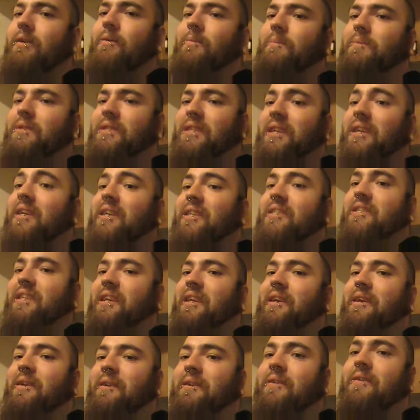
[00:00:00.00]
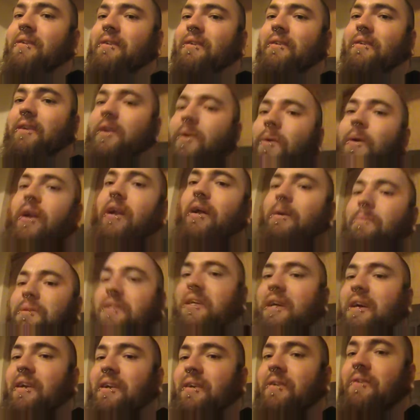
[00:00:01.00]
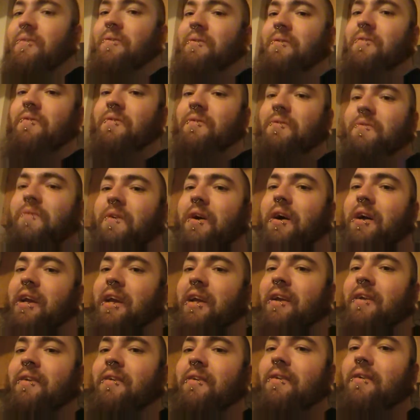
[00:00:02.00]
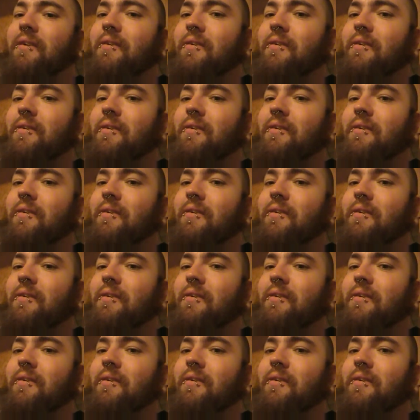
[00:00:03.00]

Seriously. You know what, I'm done. Fuck it.